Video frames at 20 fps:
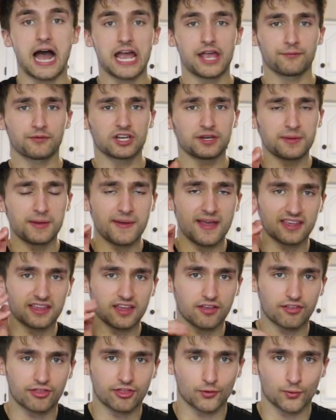I am going to be
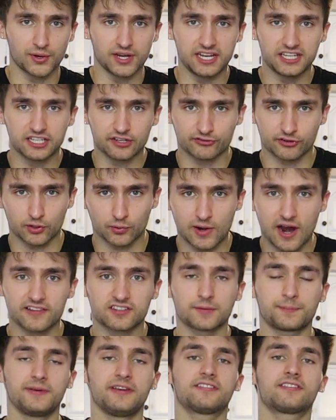making 3 different
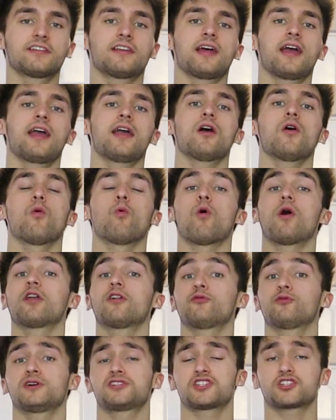recipes today, one
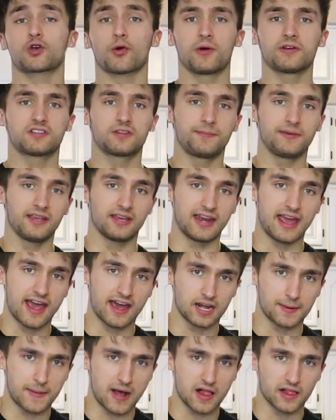of which is going to be an
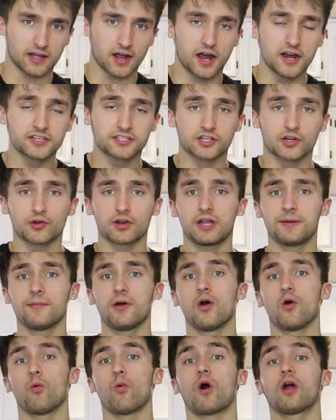anabolic ice
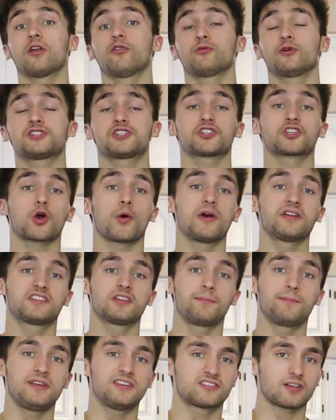cream, one of which is going
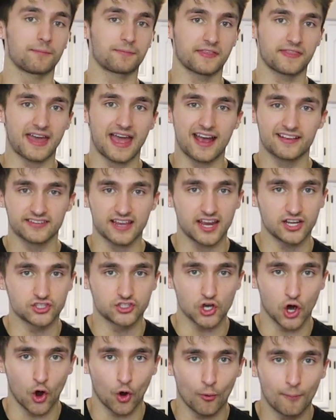to be something that has a
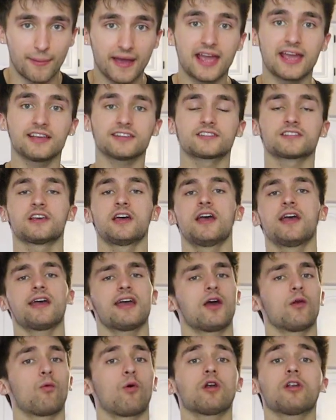dough base,
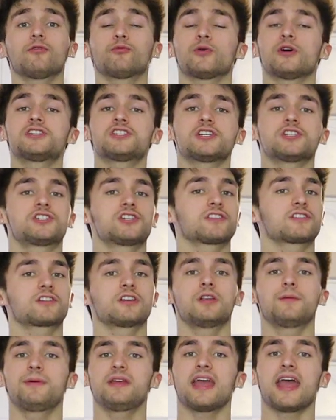and one of which is just
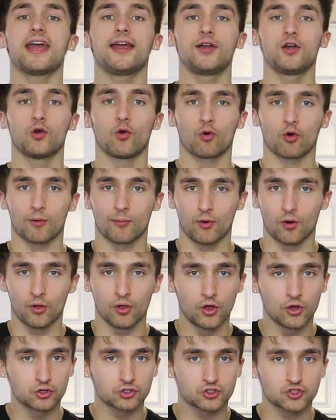going to be a
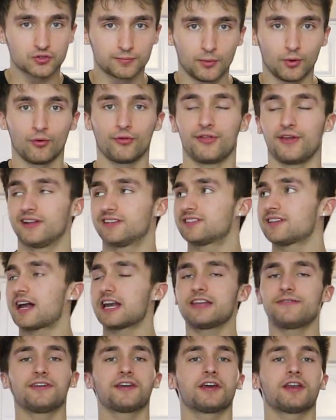normal smoothie. It's
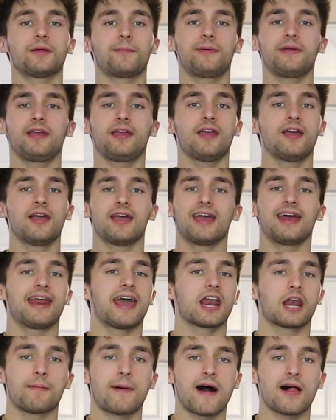not even going to be an
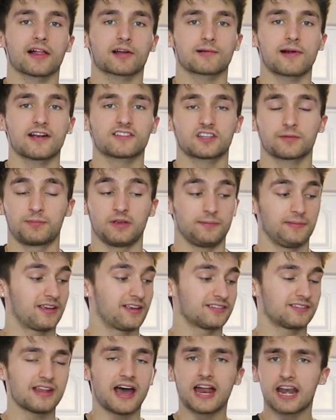anabolic recipe
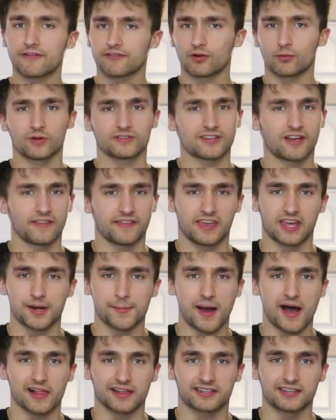because not everyone's on the
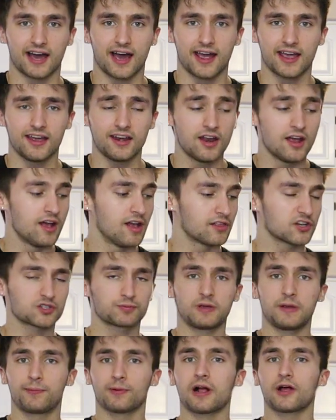anabolic diet. There's
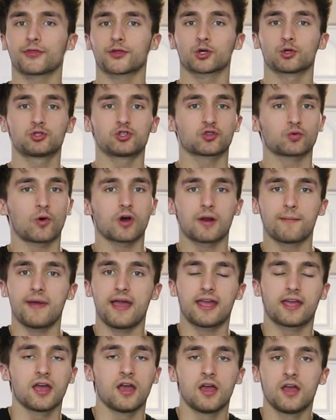people out there who just want to
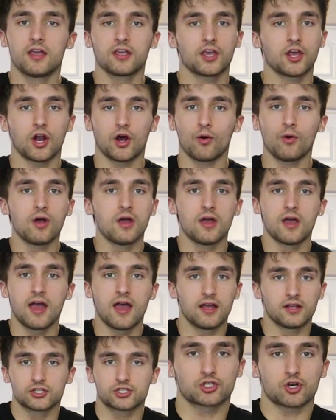make, you know,
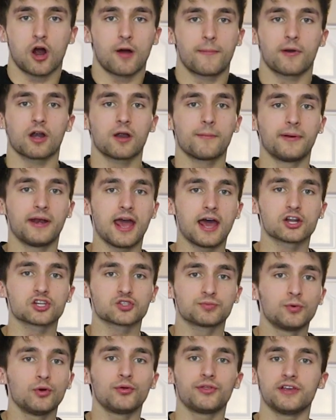strawberry banana
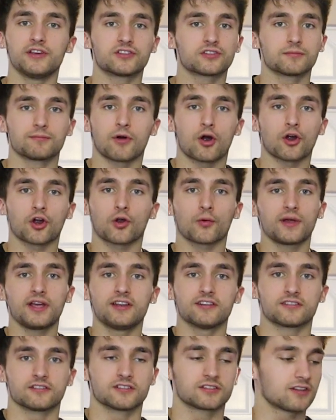smoothies and
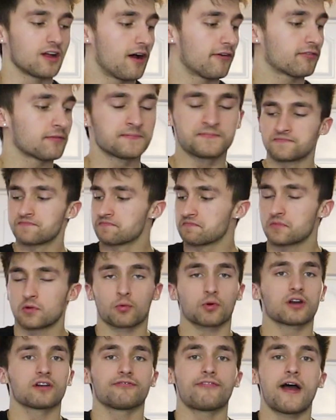margaritas and stuff.
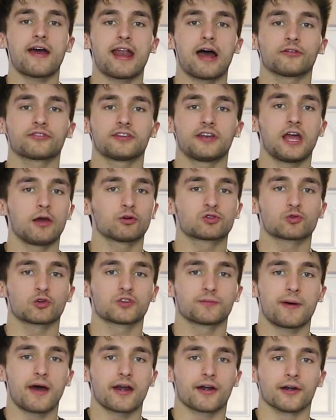We're going to find out today which
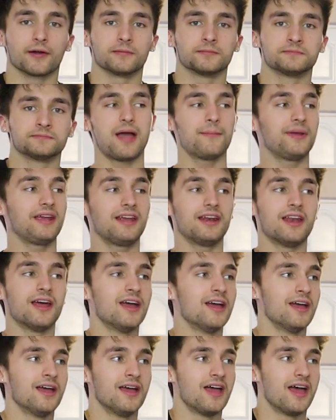one's better. I
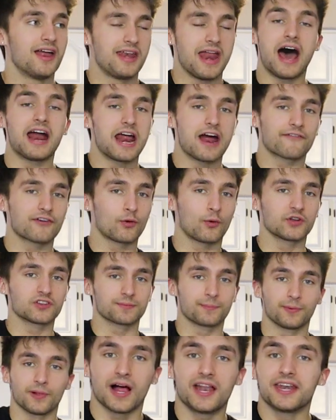mean, not
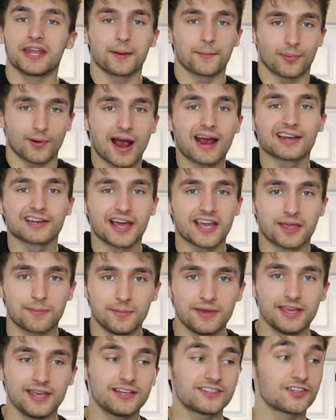everyone's blending bread like
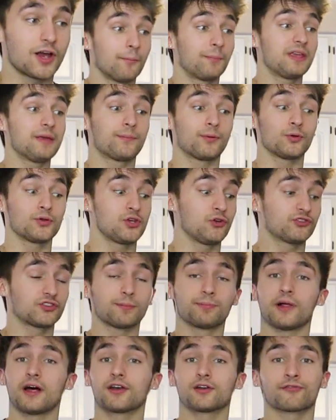me. Some people use
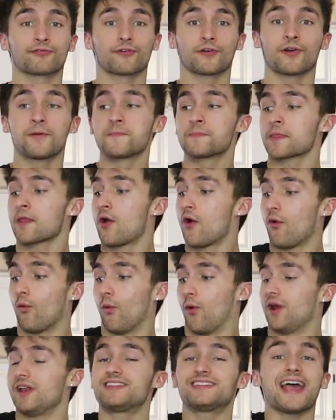the blender for
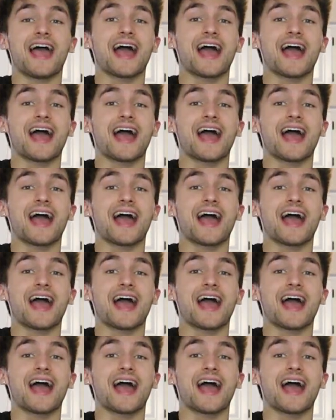what it's